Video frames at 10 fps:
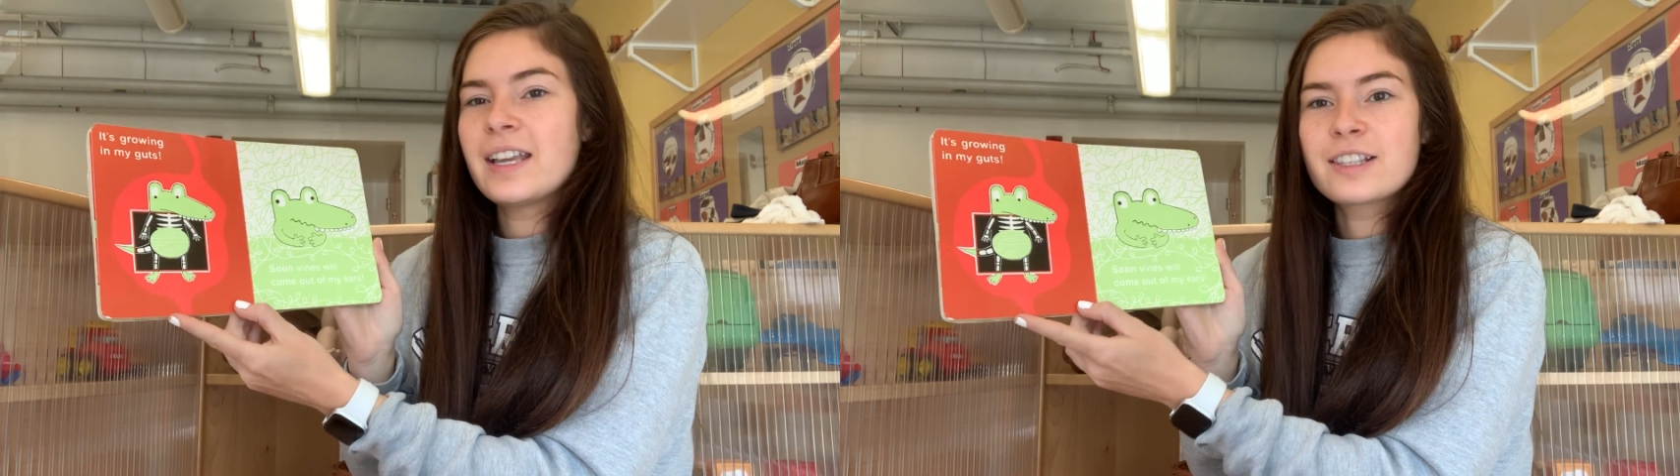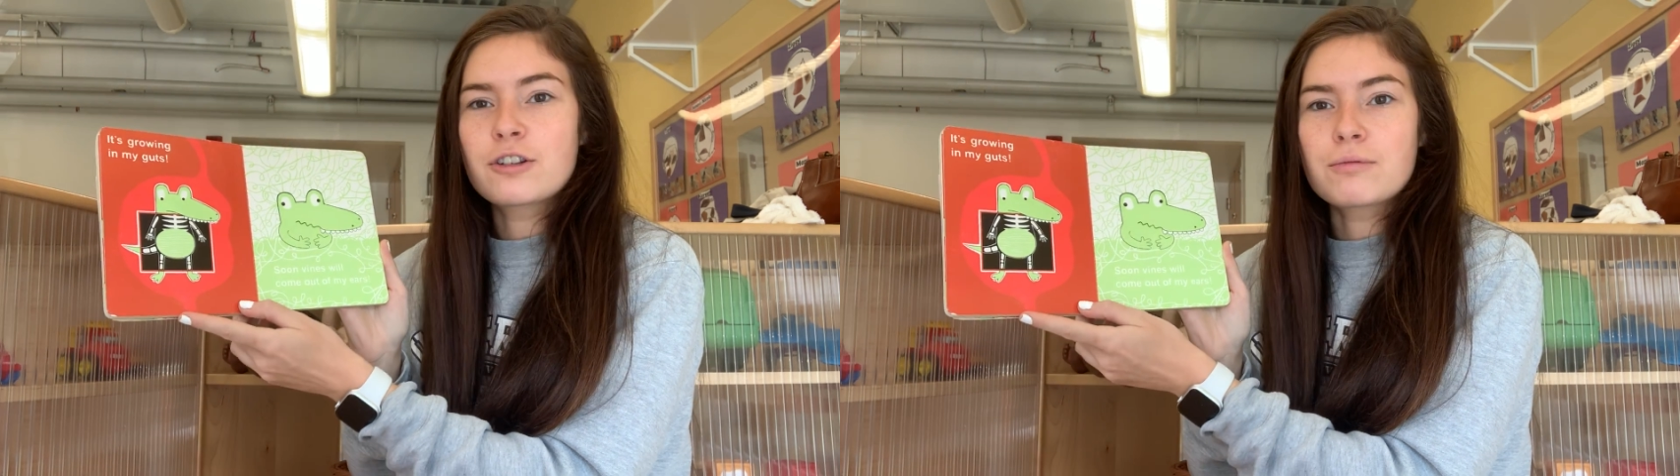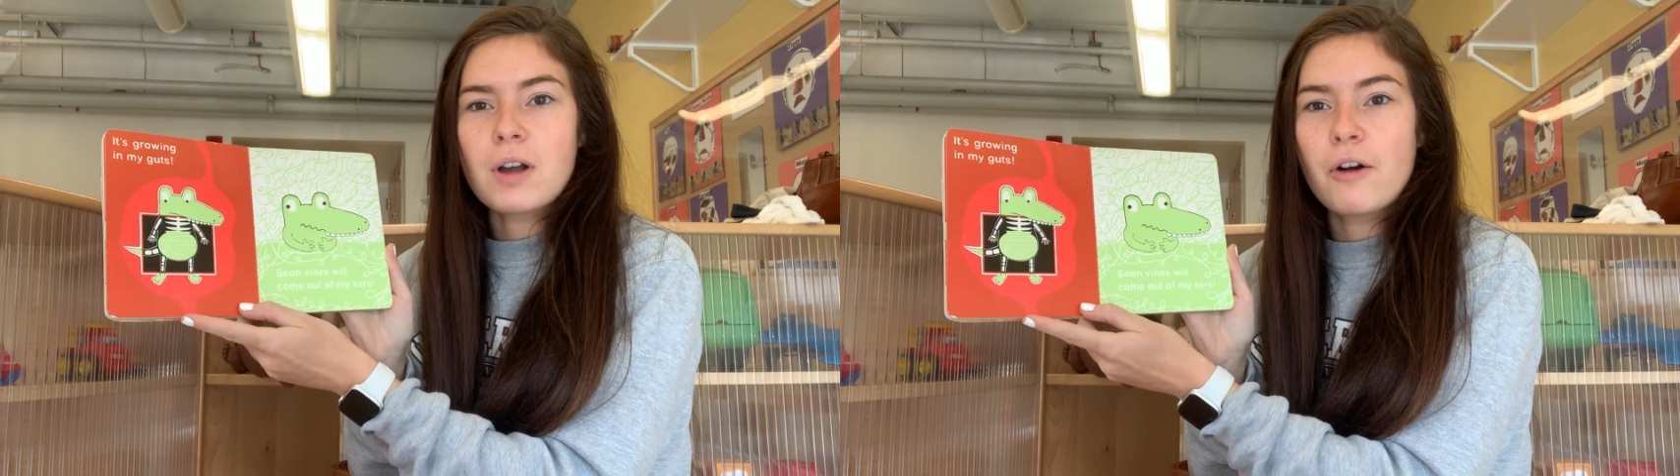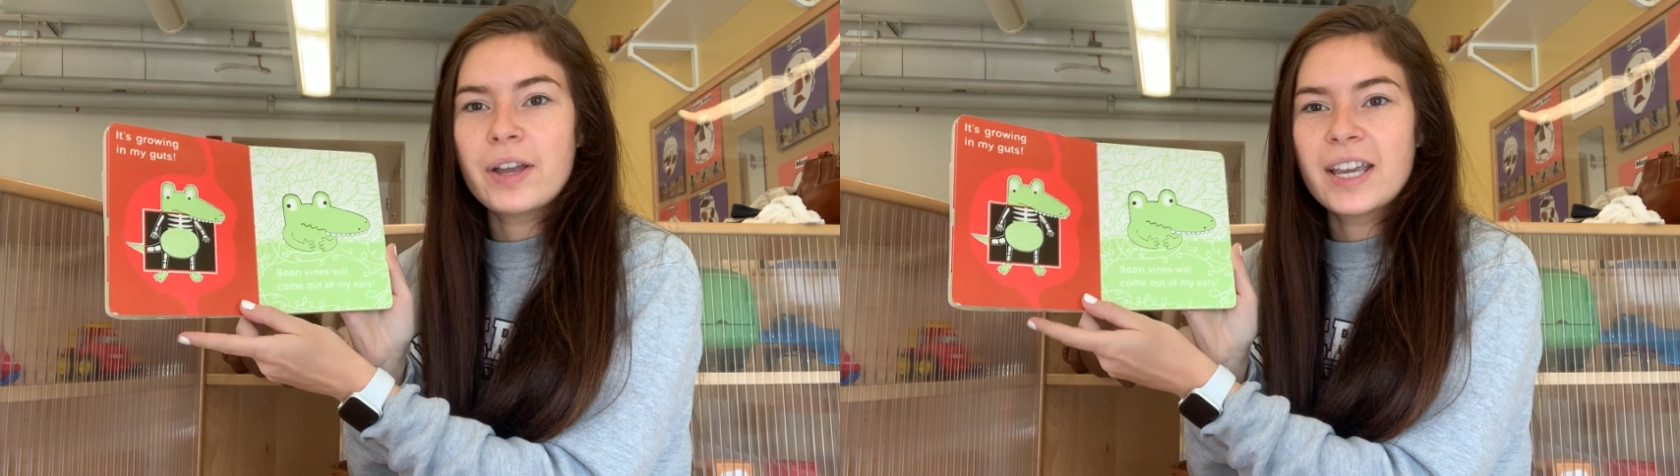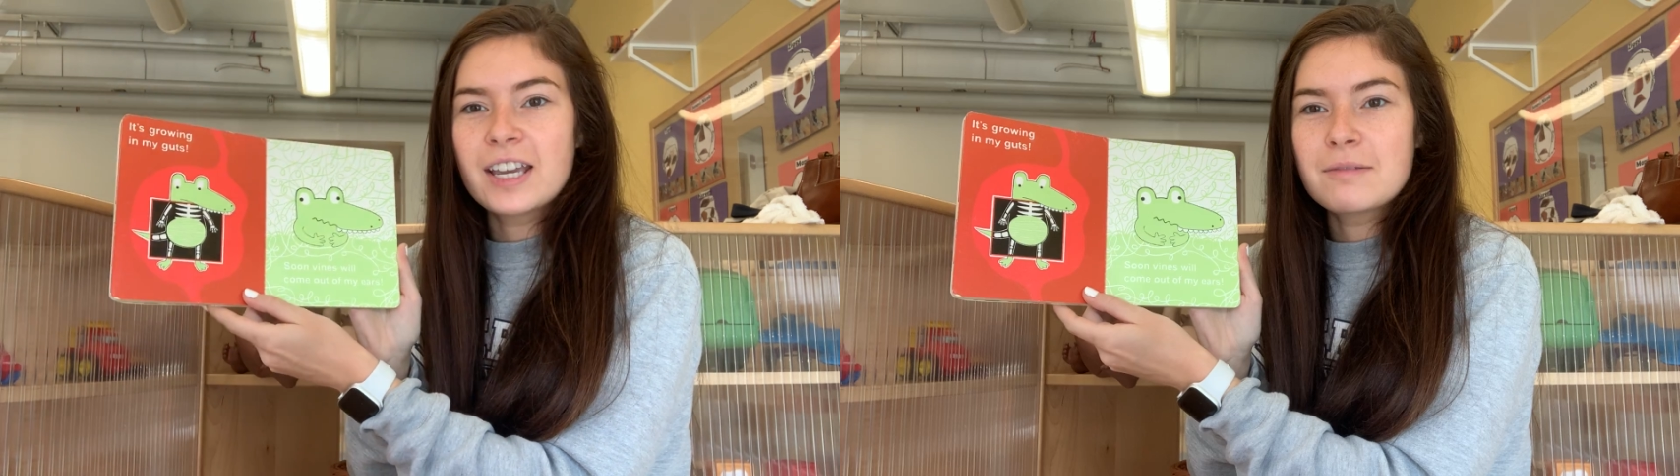It's
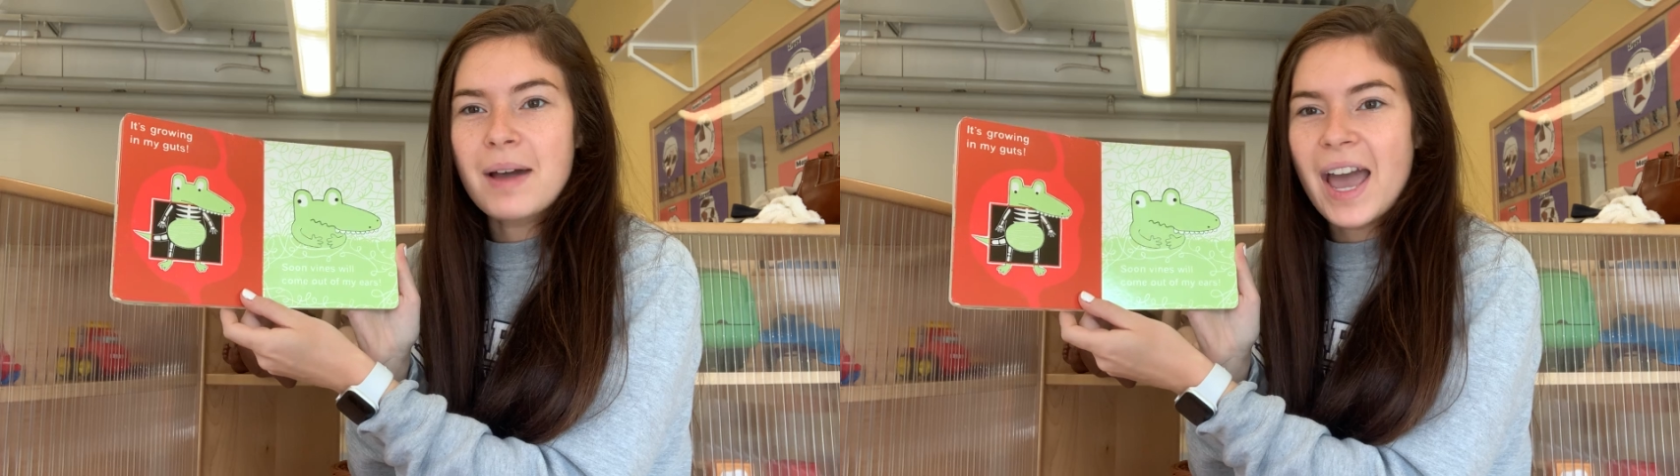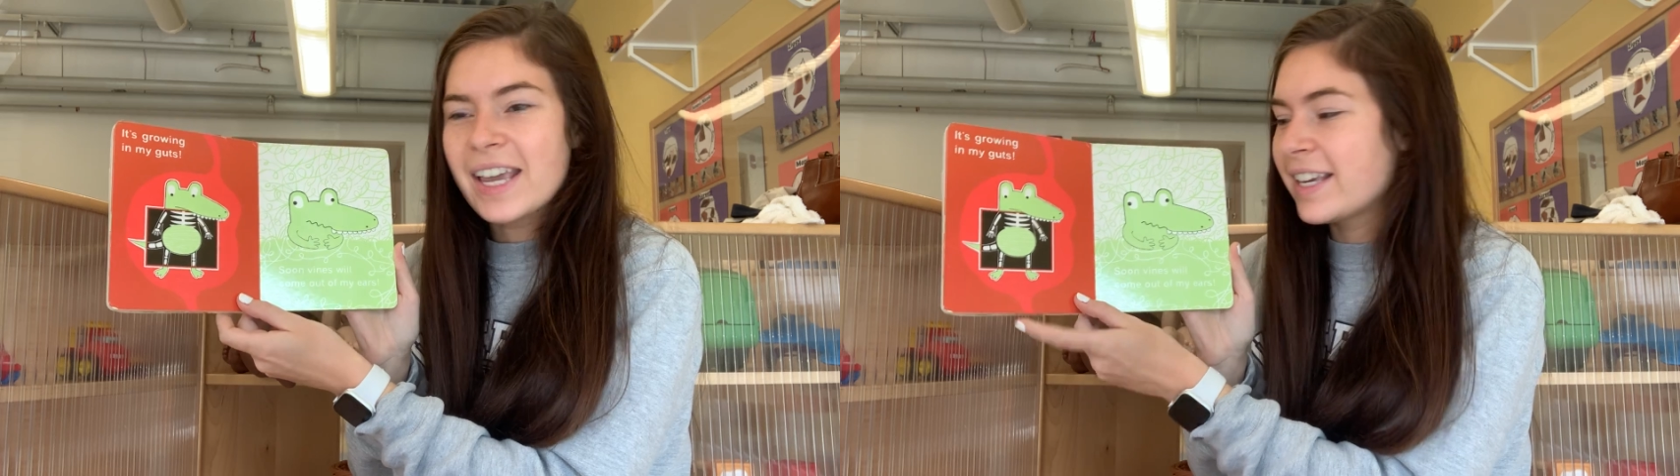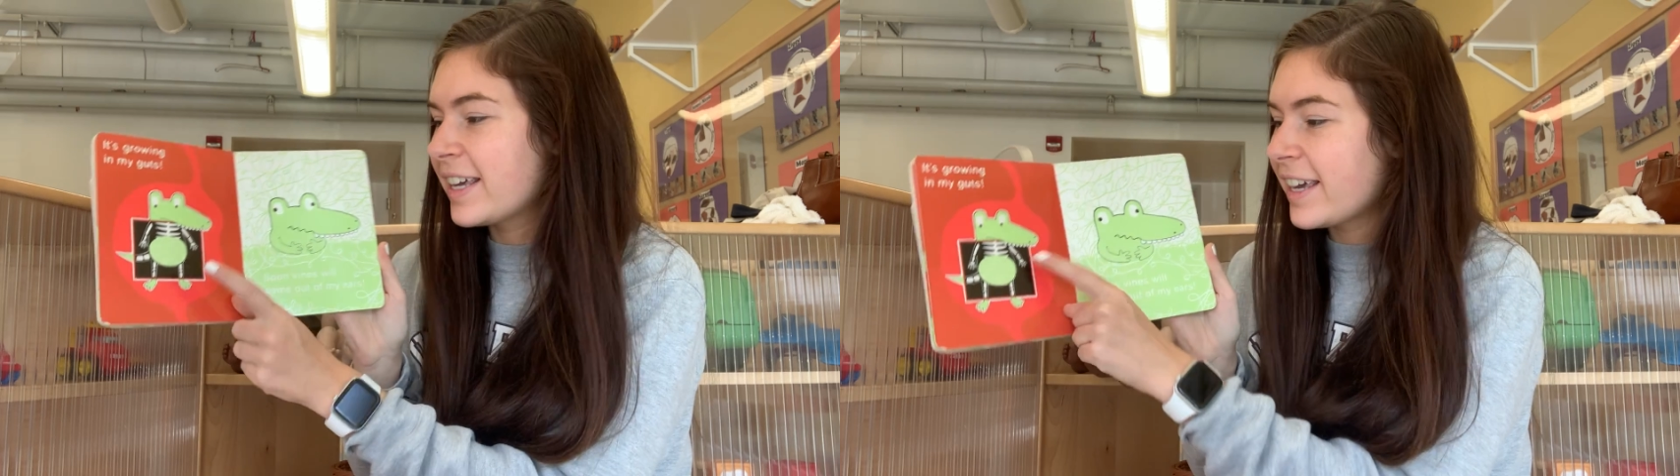growing in my